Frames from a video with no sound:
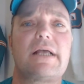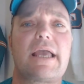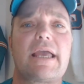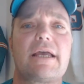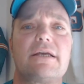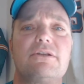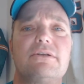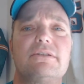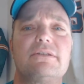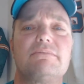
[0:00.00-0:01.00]

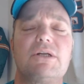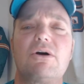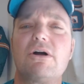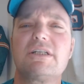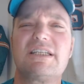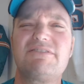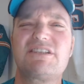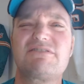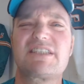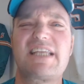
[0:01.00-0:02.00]
And, you know, our
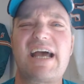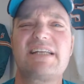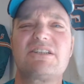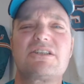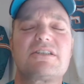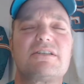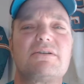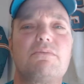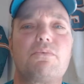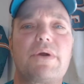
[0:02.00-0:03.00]
defensive stats
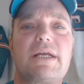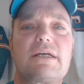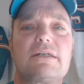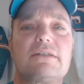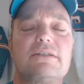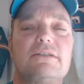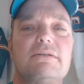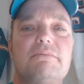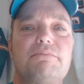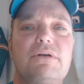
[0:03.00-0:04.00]
rank
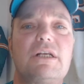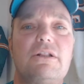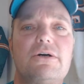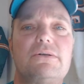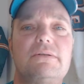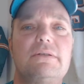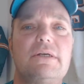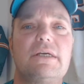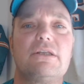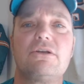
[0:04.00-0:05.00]
pretty low.
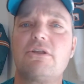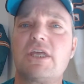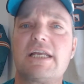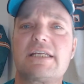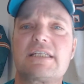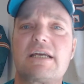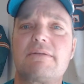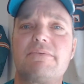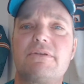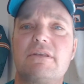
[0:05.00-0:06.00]
Do you think, is
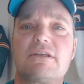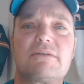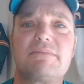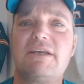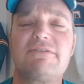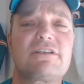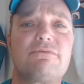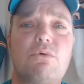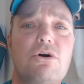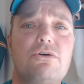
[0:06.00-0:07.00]
that some
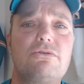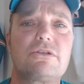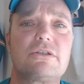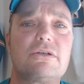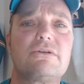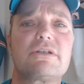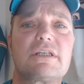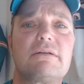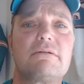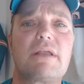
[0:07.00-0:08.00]
defensive woes, or is
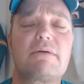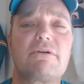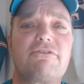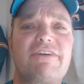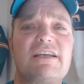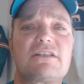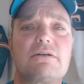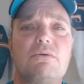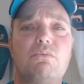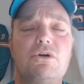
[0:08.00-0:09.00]
it that we face
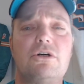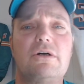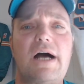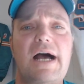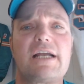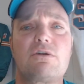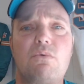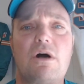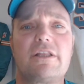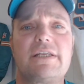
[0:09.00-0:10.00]
real
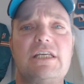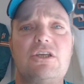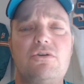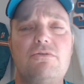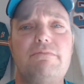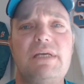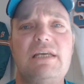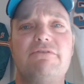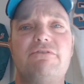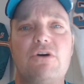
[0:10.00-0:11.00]
high-quality
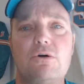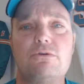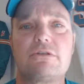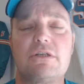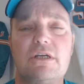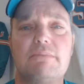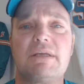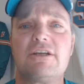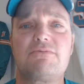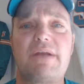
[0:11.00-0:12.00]
QB foes?
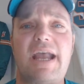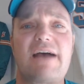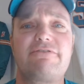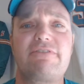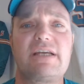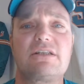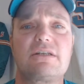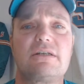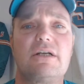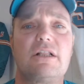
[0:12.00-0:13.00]
Because we have
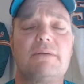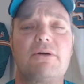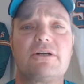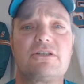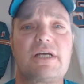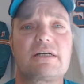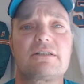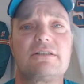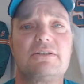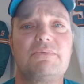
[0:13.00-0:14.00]
faced Lamar
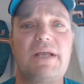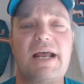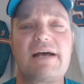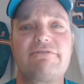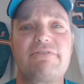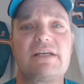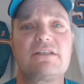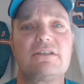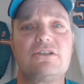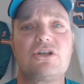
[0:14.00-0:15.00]
Jackson, we have
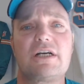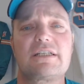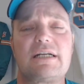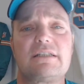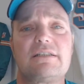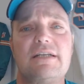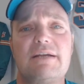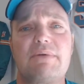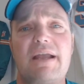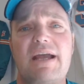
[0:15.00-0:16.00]
faced Josh Allen,
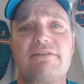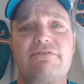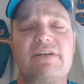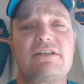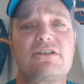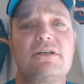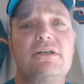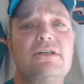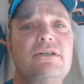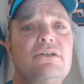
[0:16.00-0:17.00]
and we have faced
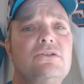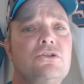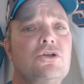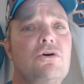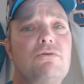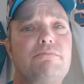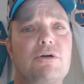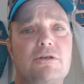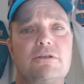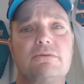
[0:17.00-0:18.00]
Joe
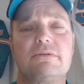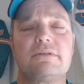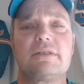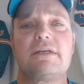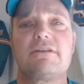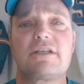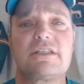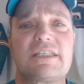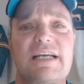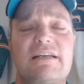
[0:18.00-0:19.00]
Burrow in
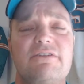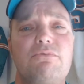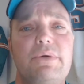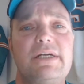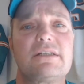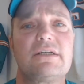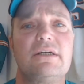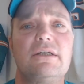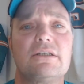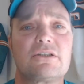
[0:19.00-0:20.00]
consecutive weeks.
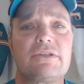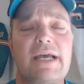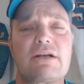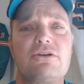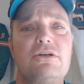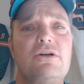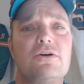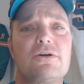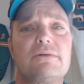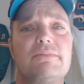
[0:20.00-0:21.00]
So that could
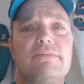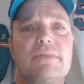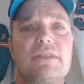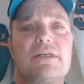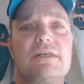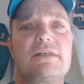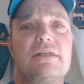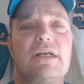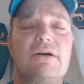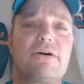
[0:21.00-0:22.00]
hurt
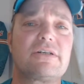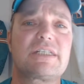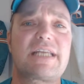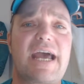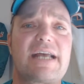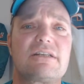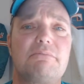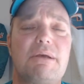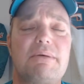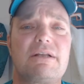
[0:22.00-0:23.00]
our stats
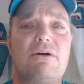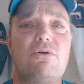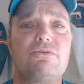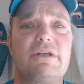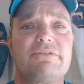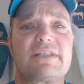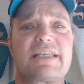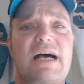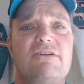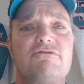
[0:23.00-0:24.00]
and maybe a whole different
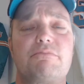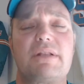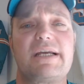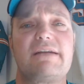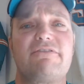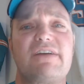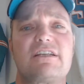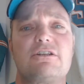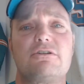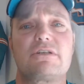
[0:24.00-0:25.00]
style of play
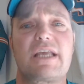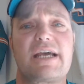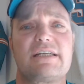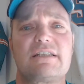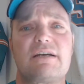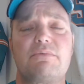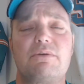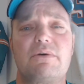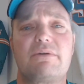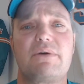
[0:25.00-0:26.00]
facing those guys that
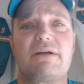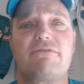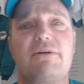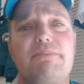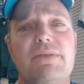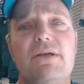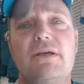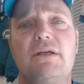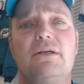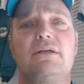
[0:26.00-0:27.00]
we went away from,
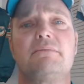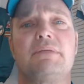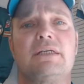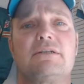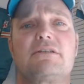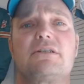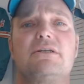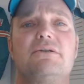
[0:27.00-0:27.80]
because